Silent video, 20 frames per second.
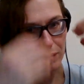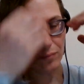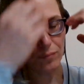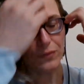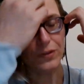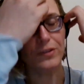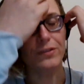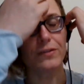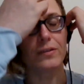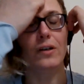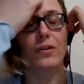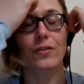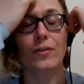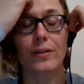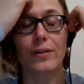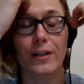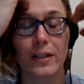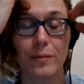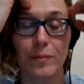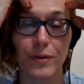just
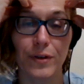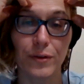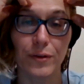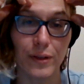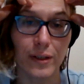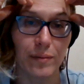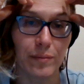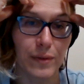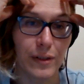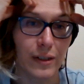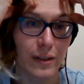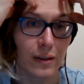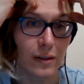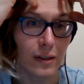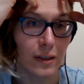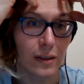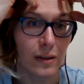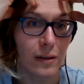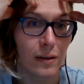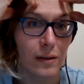alternating between being
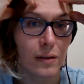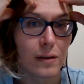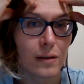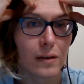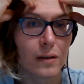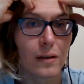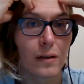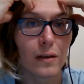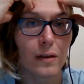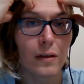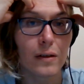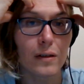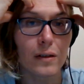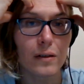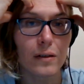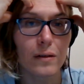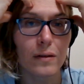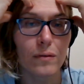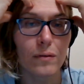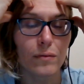like
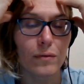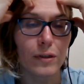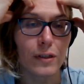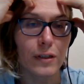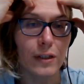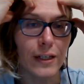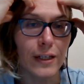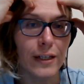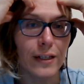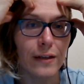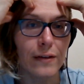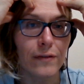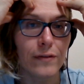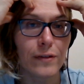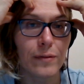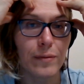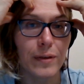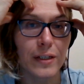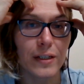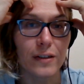relieved
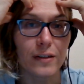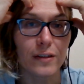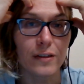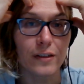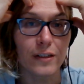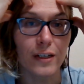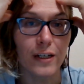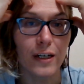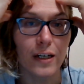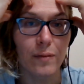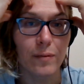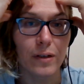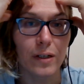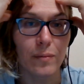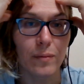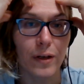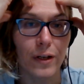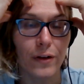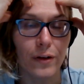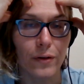because she had me on
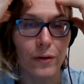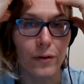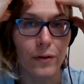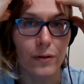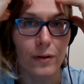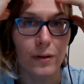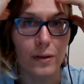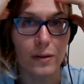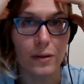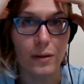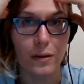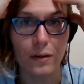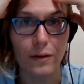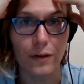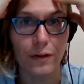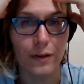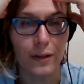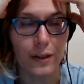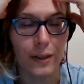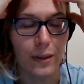my toes all
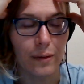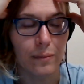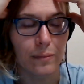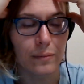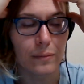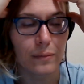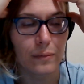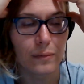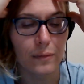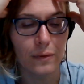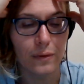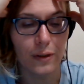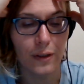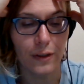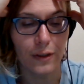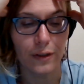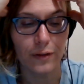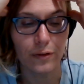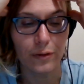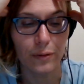the time in
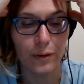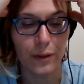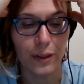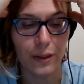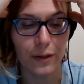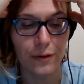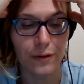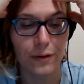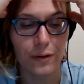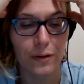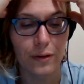different ways,